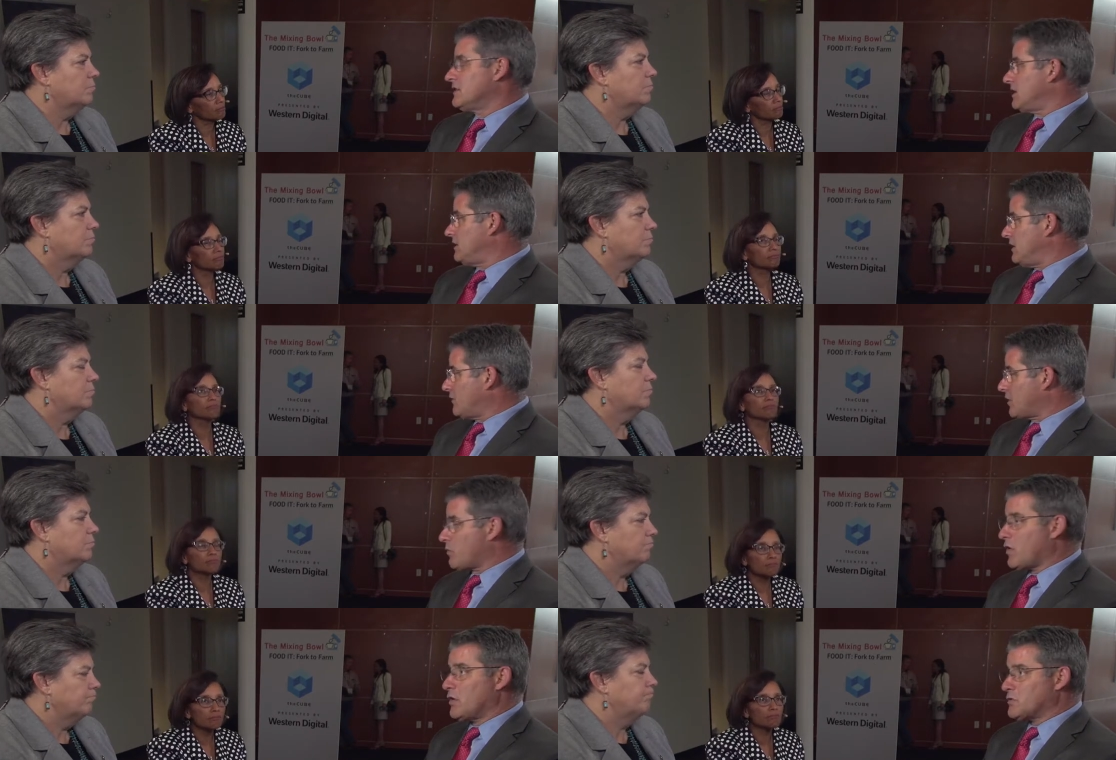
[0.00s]
Speaker 1: scientific
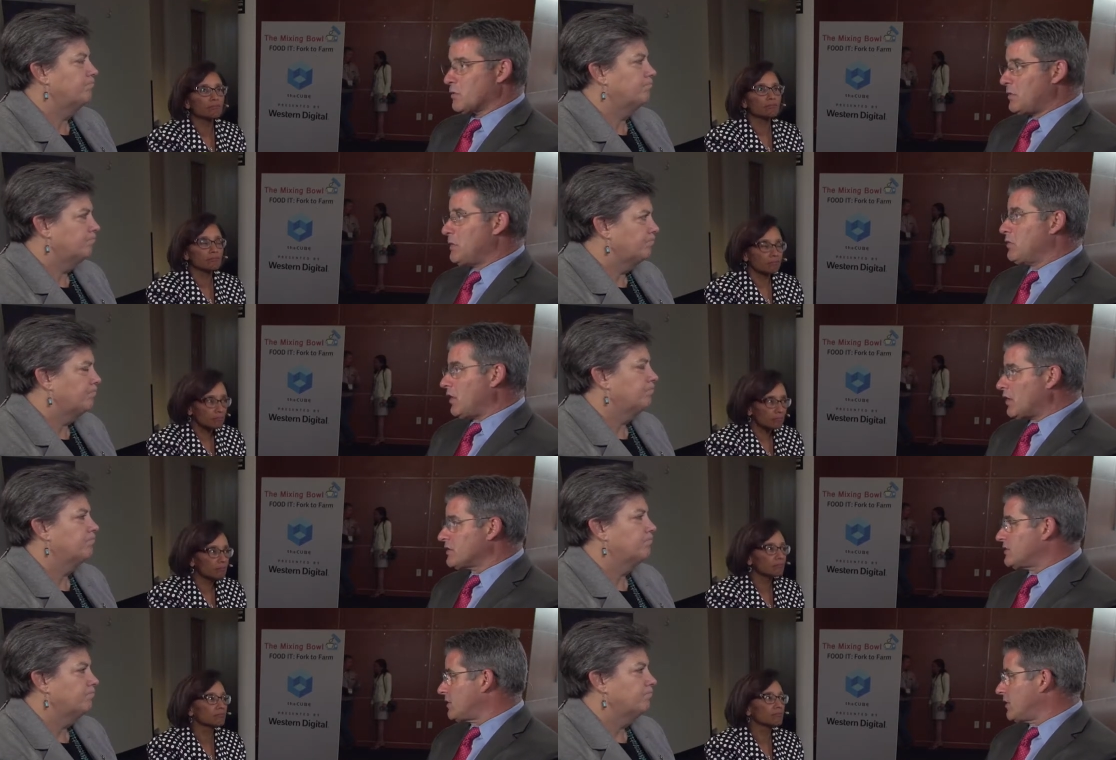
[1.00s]
approach where people
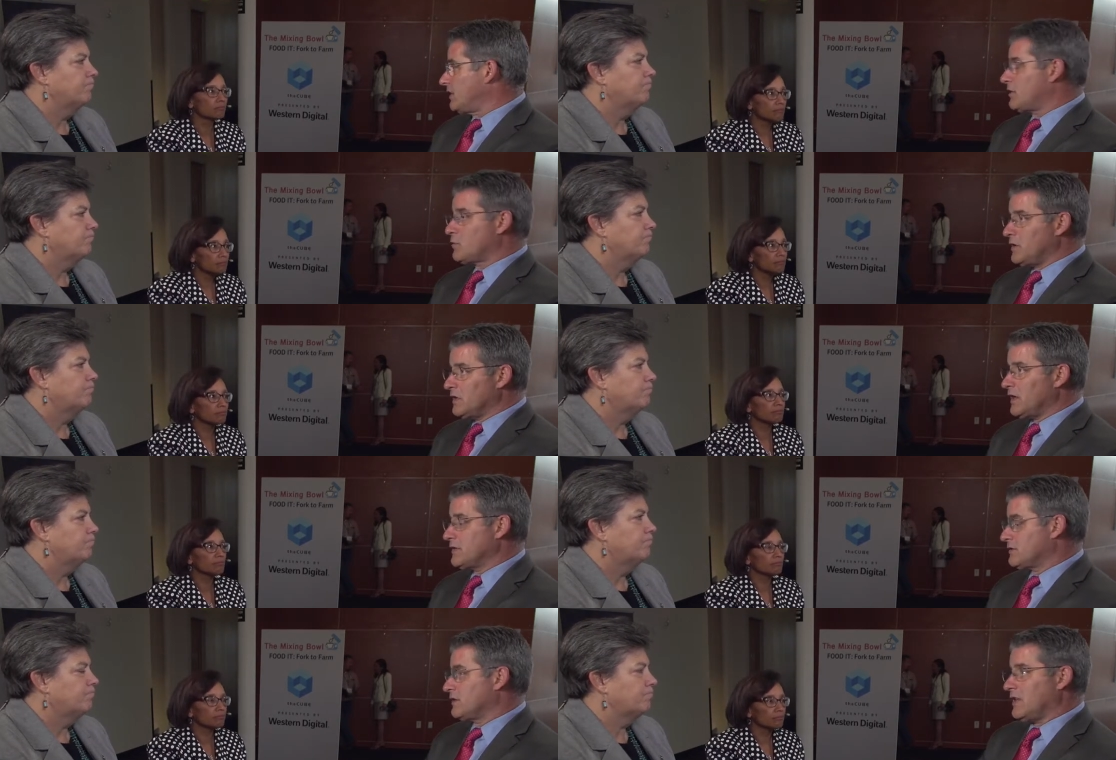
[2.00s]
are starting to
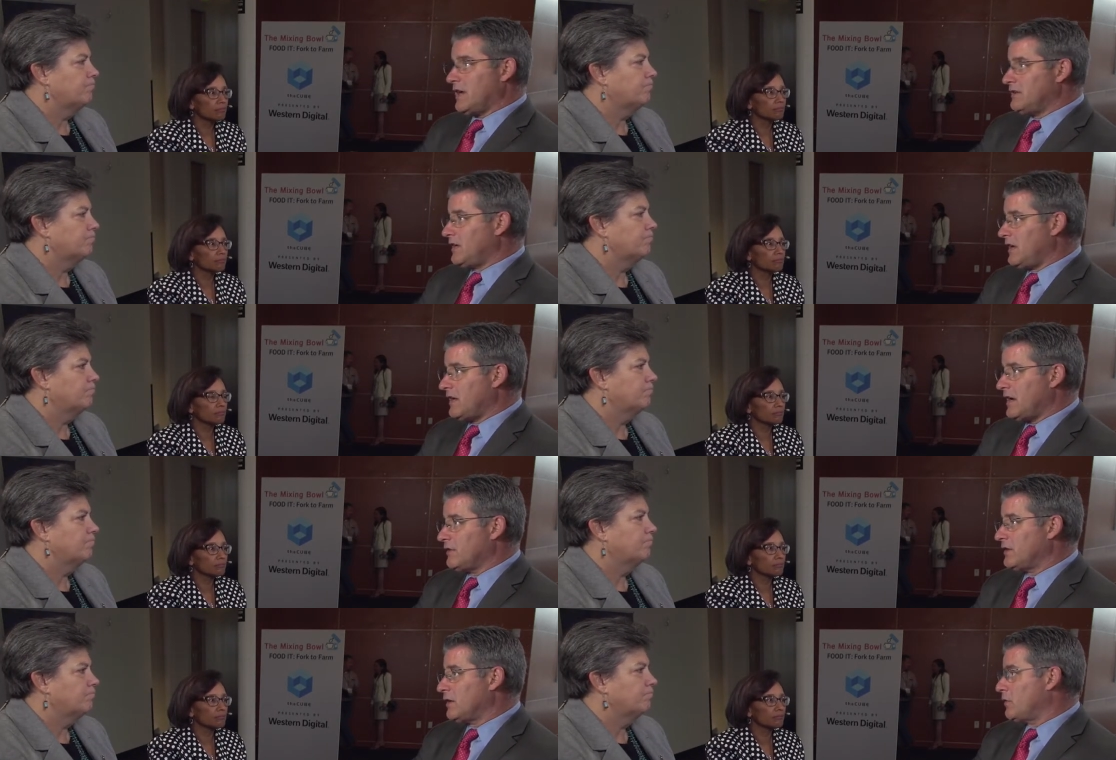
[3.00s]
realize there's a lot of data
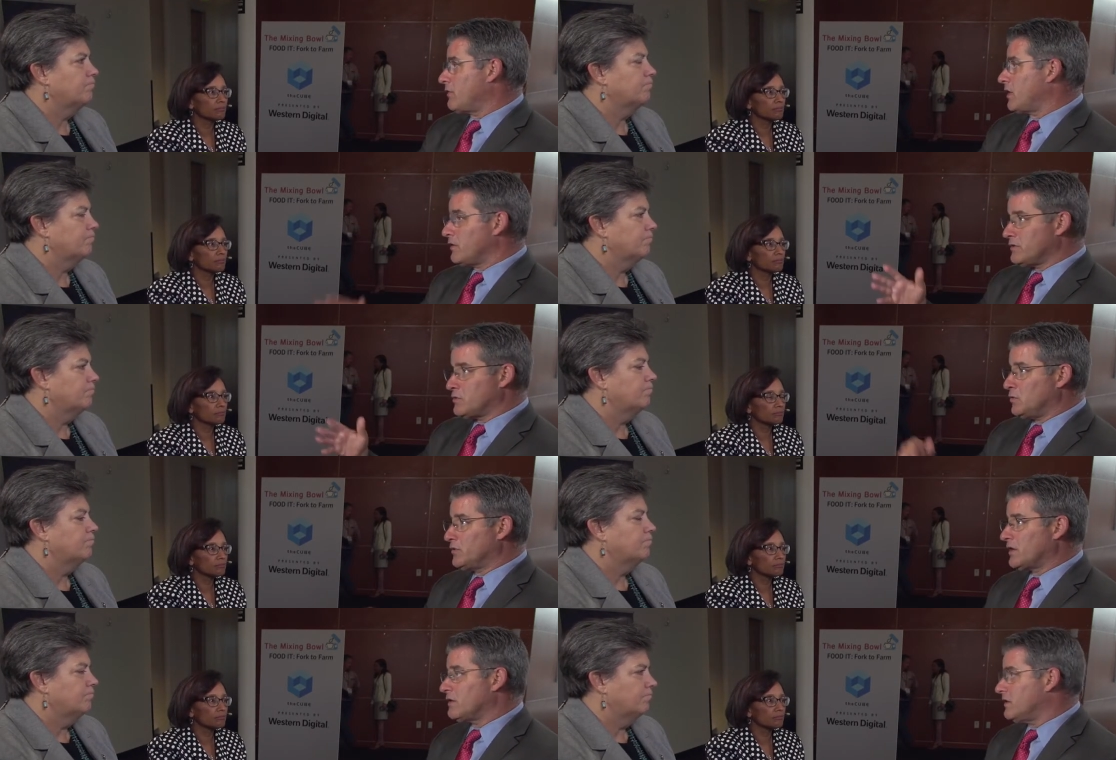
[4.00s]
out there. We've got all this cool
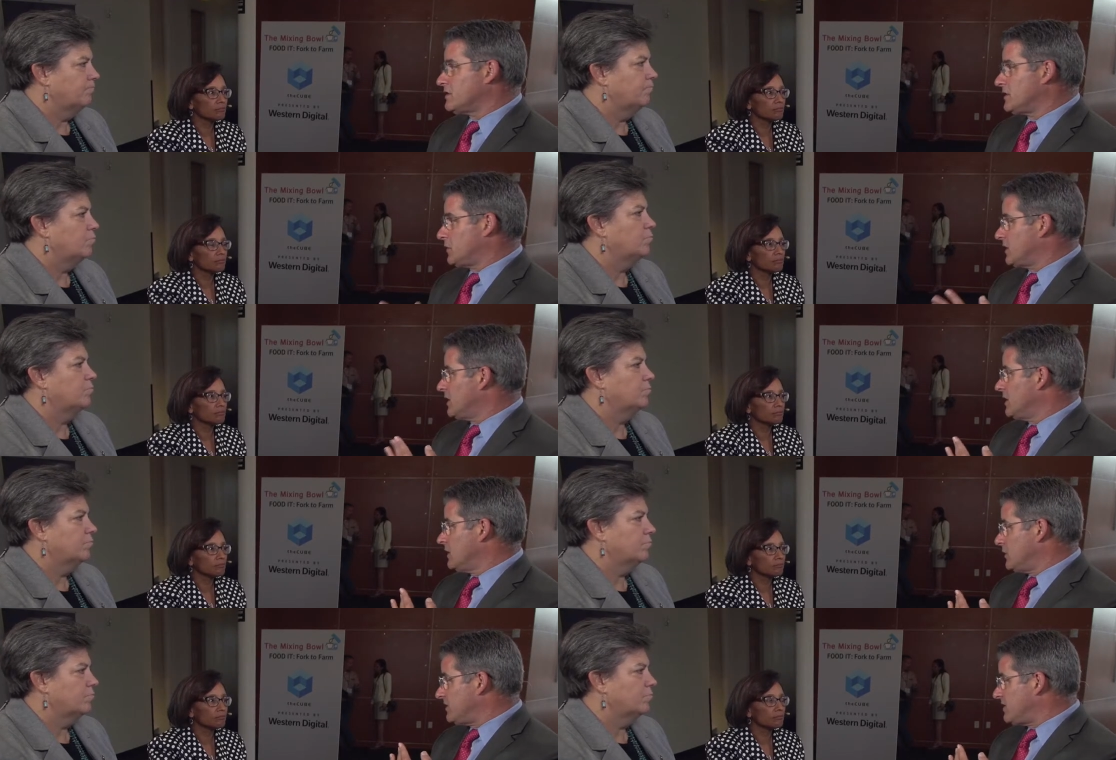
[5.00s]
technology with,
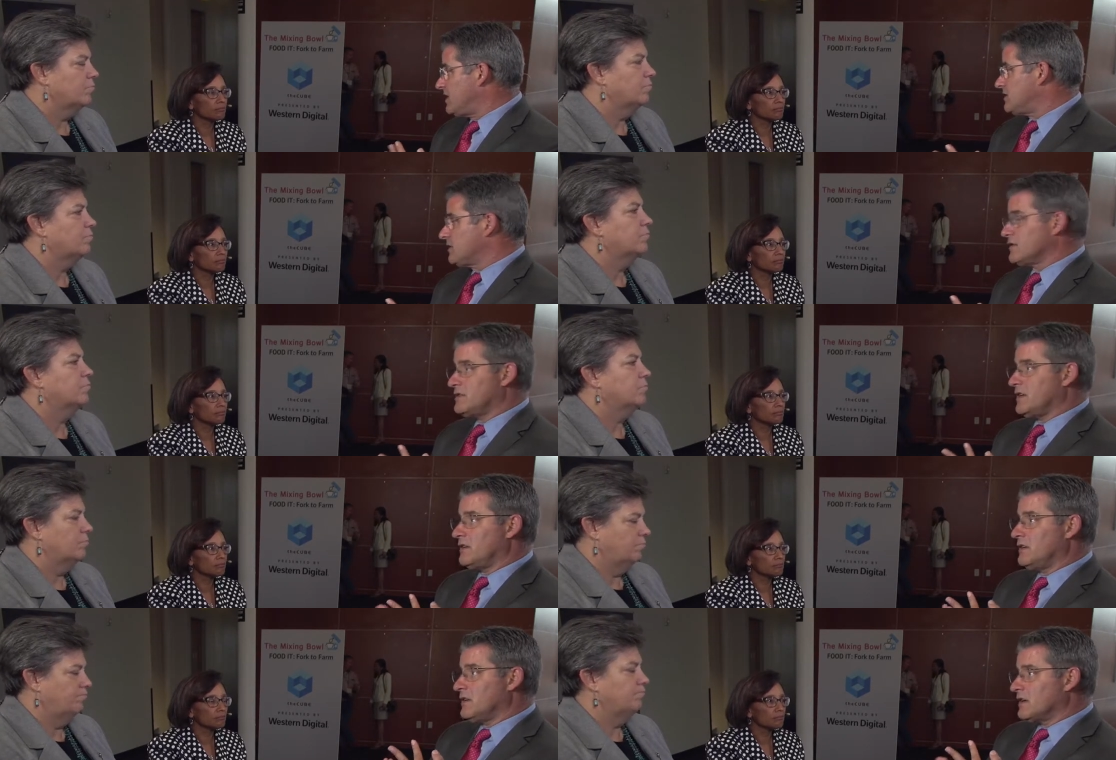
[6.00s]
with sensors
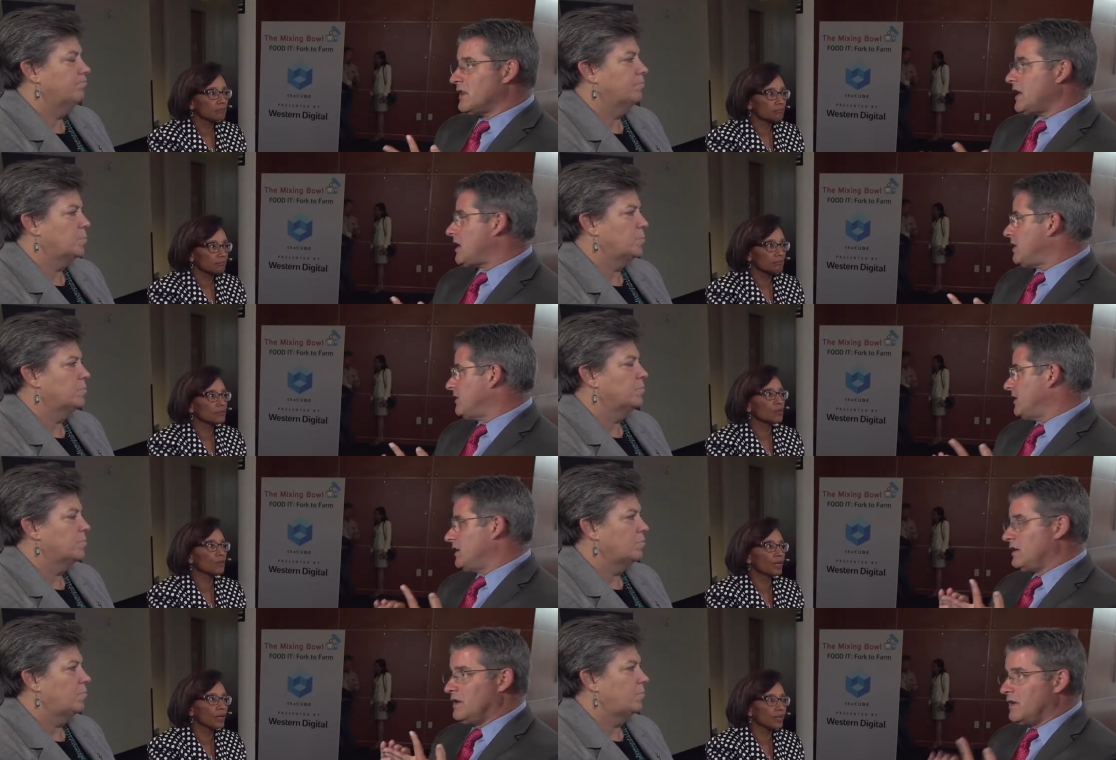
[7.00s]
and mm. cloud
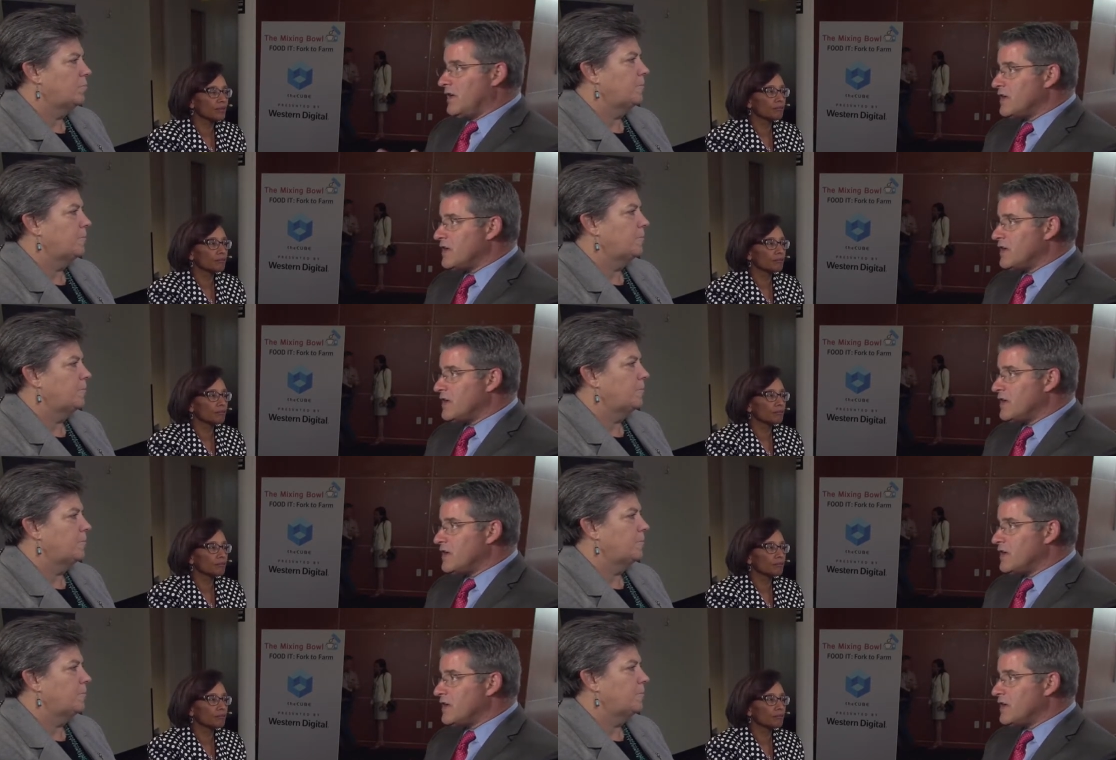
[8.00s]
and right.